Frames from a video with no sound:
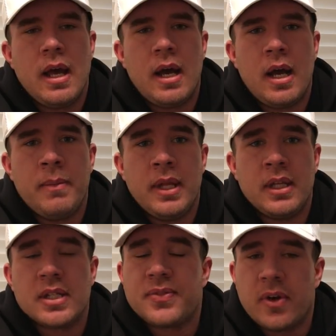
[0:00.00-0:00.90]
Um,
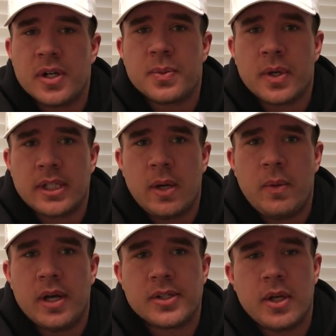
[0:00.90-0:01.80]
and thus far it's worked out
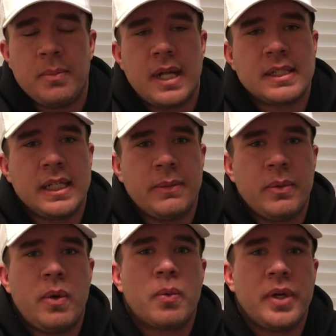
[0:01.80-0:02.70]
well. So I'm not saying that
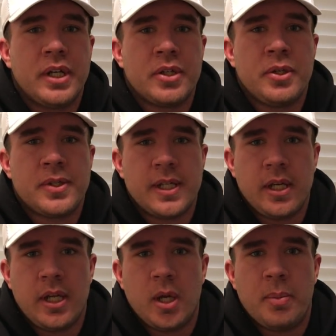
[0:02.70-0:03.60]
we won't reintroduce
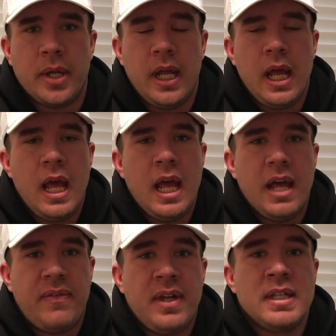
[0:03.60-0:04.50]
it, you know, but
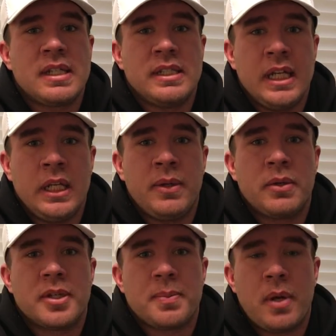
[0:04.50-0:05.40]
if he's continuing
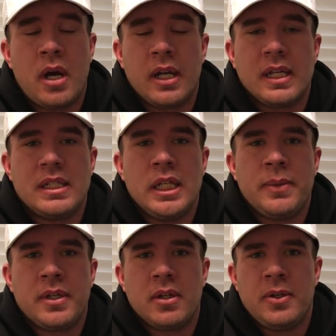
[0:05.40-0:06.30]
to respond and
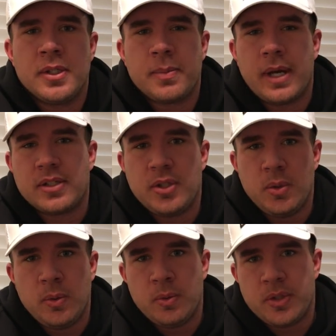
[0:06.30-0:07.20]
continuing to lose about
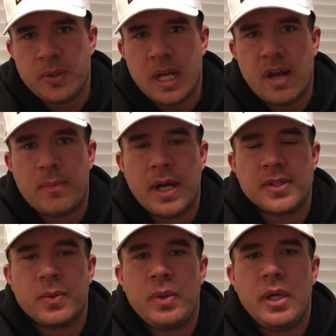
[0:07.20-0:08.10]
two, two and a half
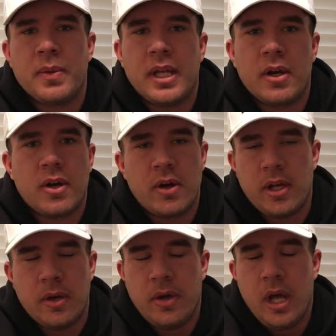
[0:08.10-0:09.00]
pounds a week without
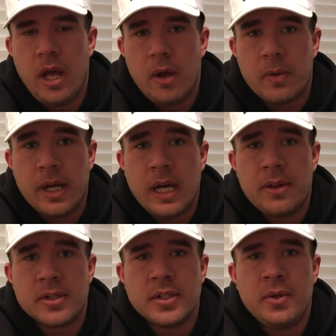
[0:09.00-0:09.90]
cardio, right
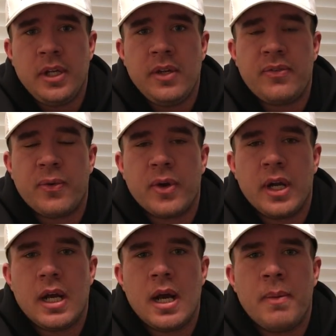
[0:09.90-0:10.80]
now there's no need for
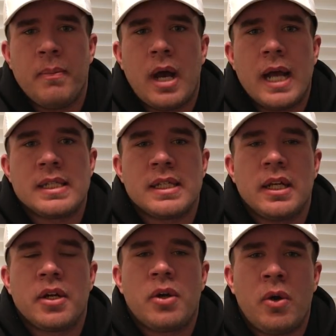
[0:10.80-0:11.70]
it. Um, I
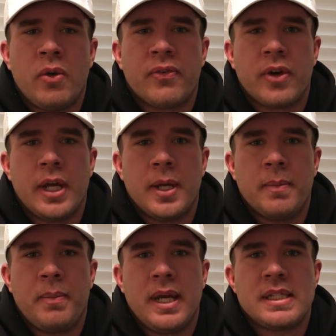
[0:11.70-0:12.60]
set a goal for
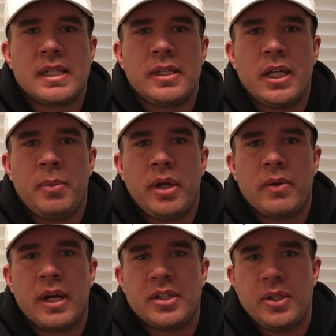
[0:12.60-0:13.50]
him basically to be
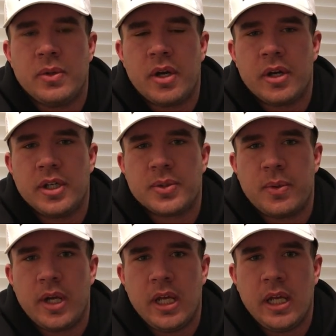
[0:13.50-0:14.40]
around two hundred
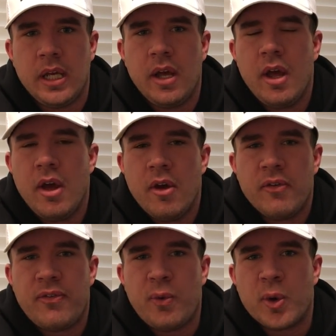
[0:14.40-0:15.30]

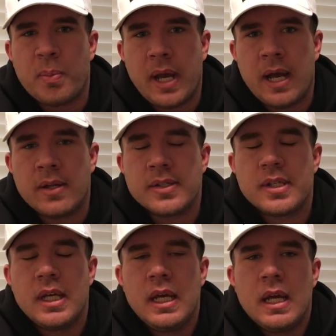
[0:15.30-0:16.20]
twenty-four
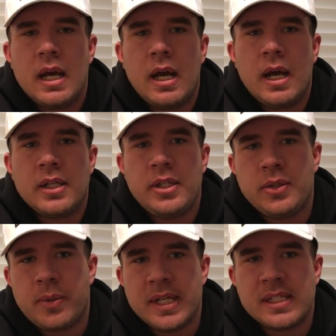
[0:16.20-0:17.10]
pounds, uh, two
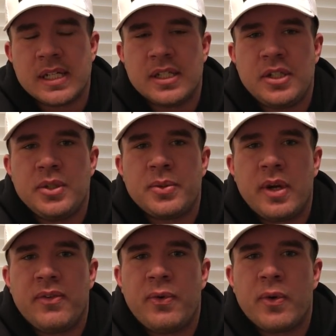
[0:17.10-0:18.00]
twenty-six to two
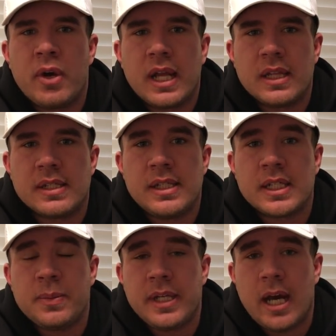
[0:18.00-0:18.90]
twenty-four at the
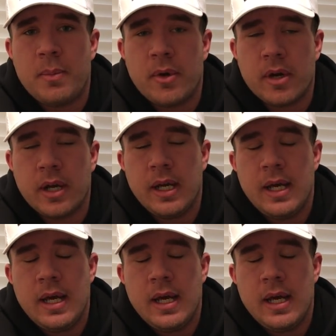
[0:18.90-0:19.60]
six week out mark.